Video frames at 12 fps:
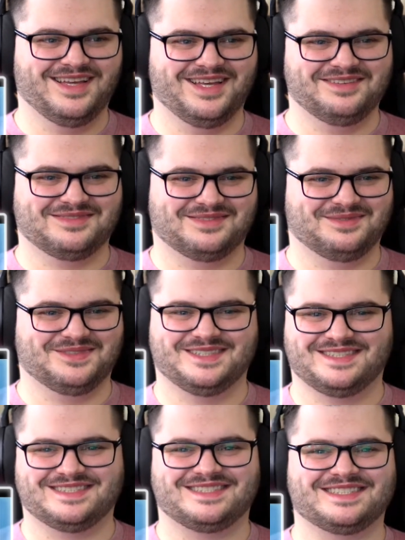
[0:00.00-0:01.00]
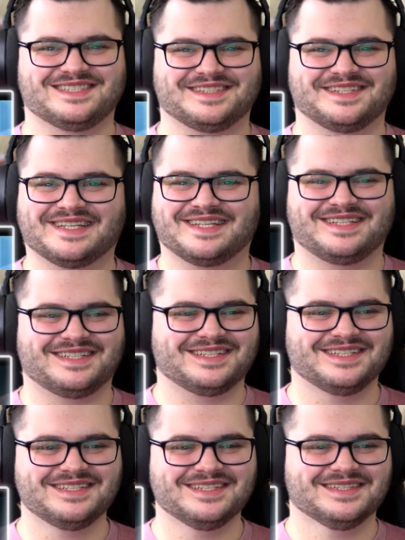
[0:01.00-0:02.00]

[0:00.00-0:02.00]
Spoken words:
Everybody's just licking it.